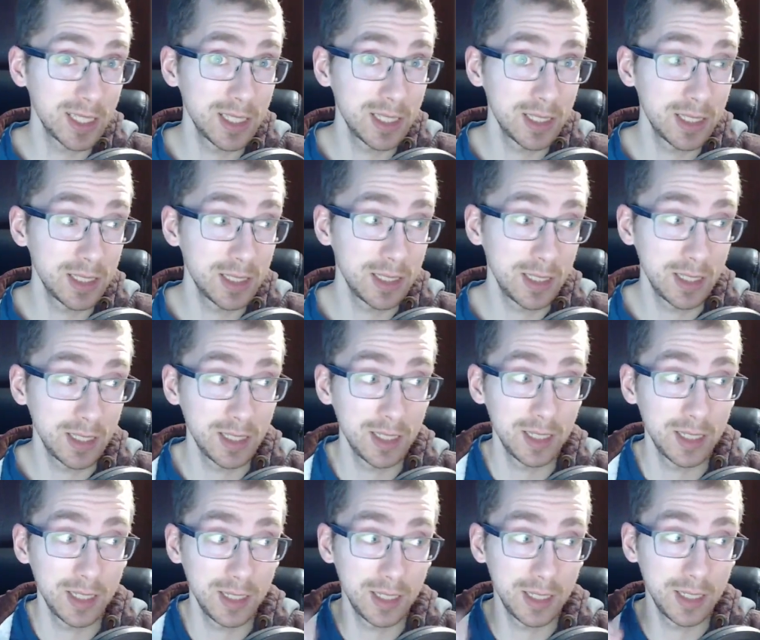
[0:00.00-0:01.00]

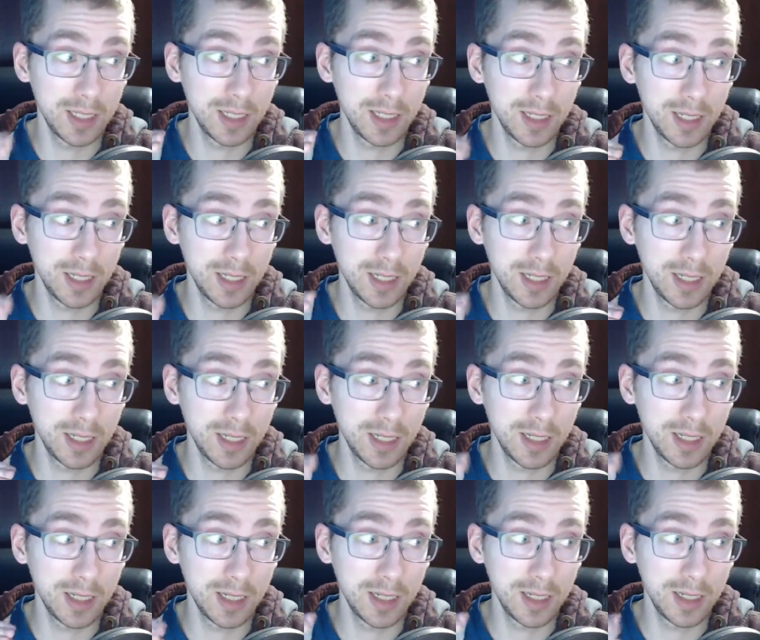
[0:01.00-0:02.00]
Nobody speaks.